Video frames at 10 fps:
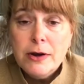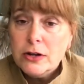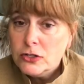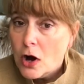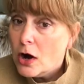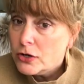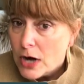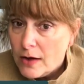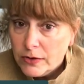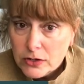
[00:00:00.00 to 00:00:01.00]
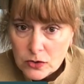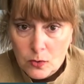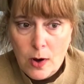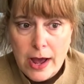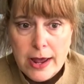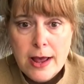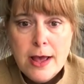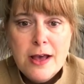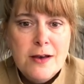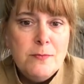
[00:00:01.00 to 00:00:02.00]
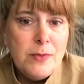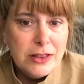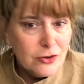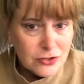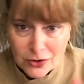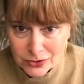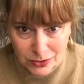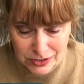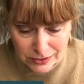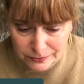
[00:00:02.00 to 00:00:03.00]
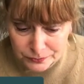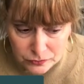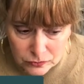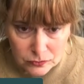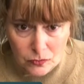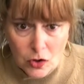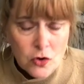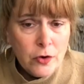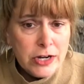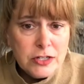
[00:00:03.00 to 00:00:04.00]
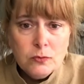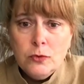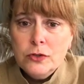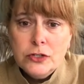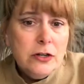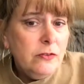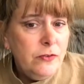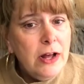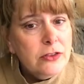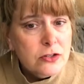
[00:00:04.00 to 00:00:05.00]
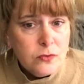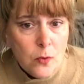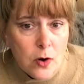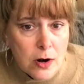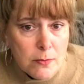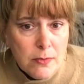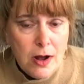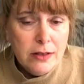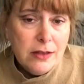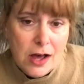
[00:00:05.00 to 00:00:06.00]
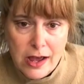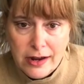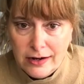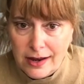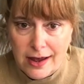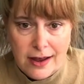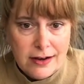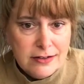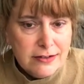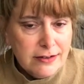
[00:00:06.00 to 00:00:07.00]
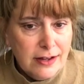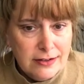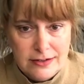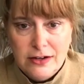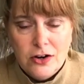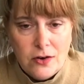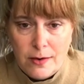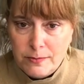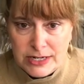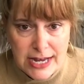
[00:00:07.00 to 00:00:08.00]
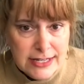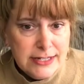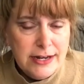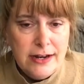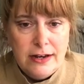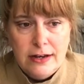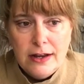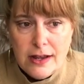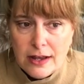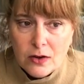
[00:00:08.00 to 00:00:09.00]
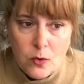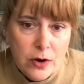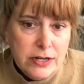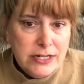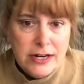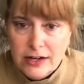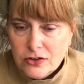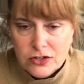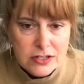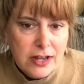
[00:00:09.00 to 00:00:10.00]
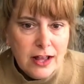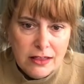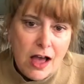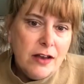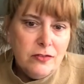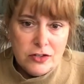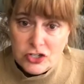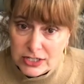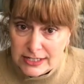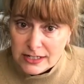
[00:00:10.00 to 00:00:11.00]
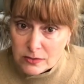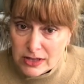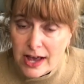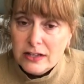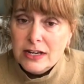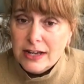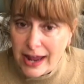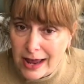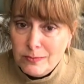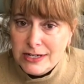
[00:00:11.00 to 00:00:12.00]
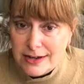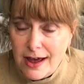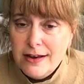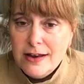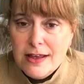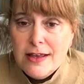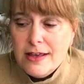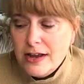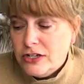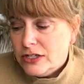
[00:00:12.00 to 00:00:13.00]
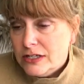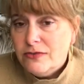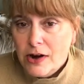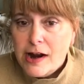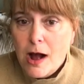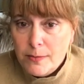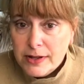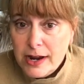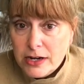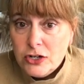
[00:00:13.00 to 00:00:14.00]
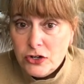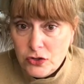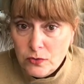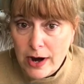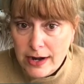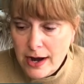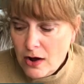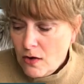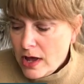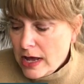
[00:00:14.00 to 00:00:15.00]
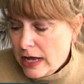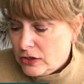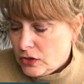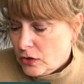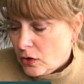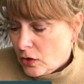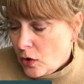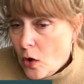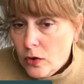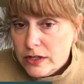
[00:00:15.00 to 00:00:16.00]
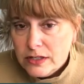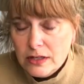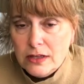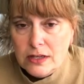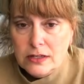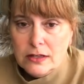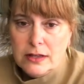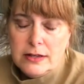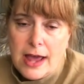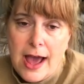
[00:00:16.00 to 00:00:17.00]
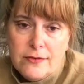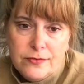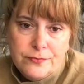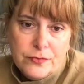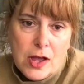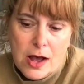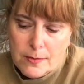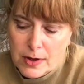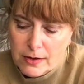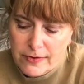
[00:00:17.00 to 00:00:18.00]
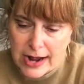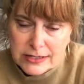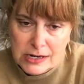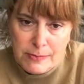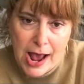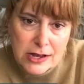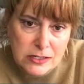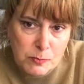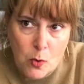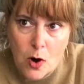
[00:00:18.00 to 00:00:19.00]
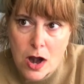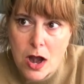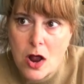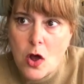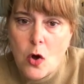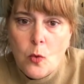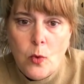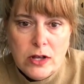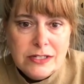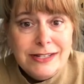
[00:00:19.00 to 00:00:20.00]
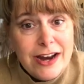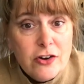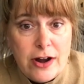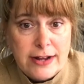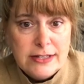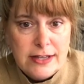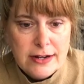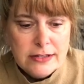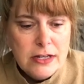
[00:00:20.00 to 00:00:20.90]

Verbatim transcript: Americans are traveling to Hawaii, but there's all sorts of crazy rules, and you have to fill out this form online and get you know be tested and quarantine. There's just like a lot of logistics with that. It can be done, it just is very complicated to do right now. And so the goal is that the, to have um, a vaccine passport will standardize things.